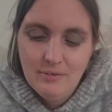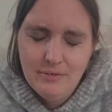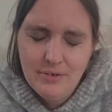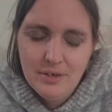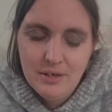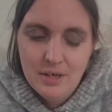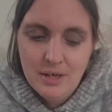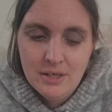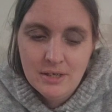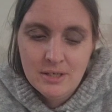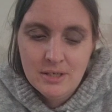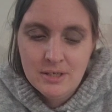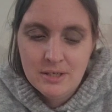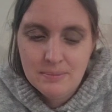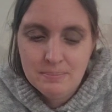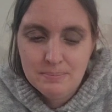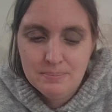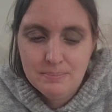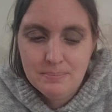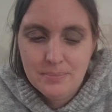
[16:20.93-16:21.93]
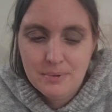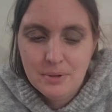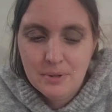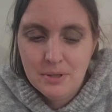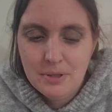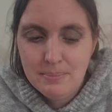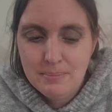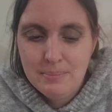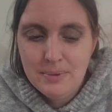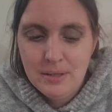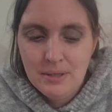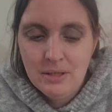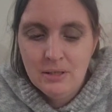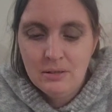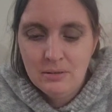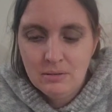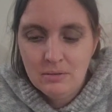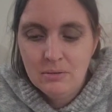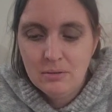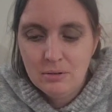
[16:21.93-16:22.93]
feel like this could have
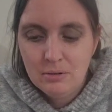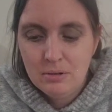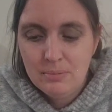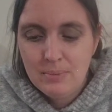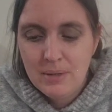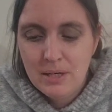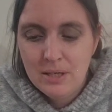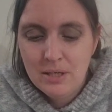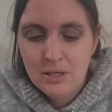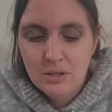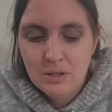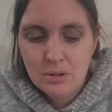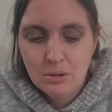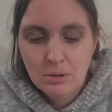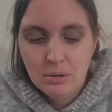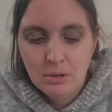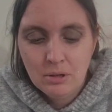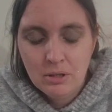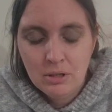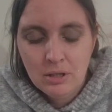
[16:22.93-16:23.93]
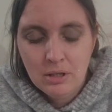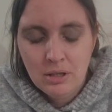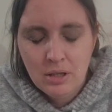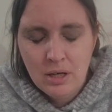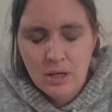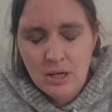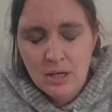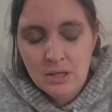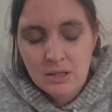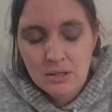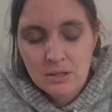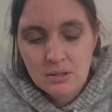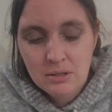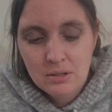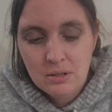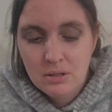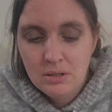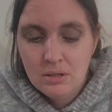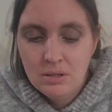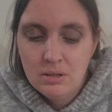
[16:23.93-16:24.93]
been 100 pages shorter and
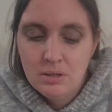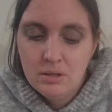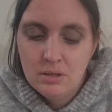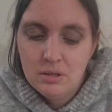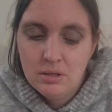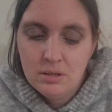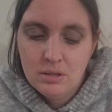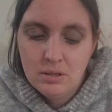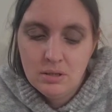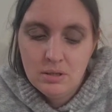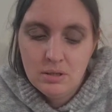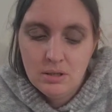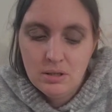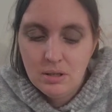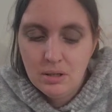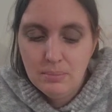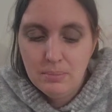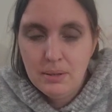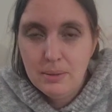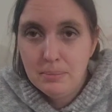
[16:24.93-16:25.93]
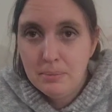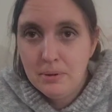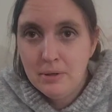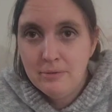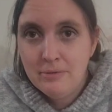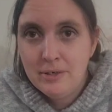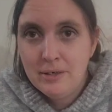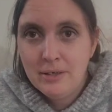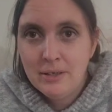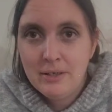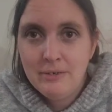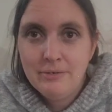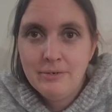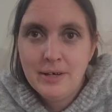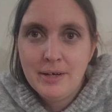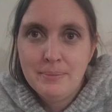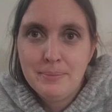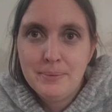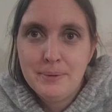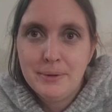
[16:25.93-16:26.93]
still be a perfectly
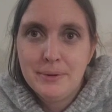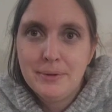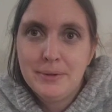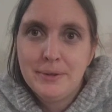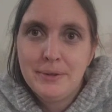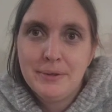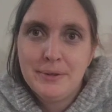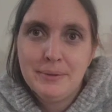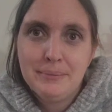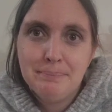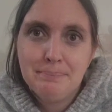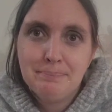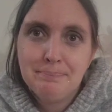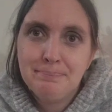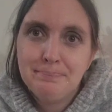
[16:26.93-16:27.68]
fine book, you know.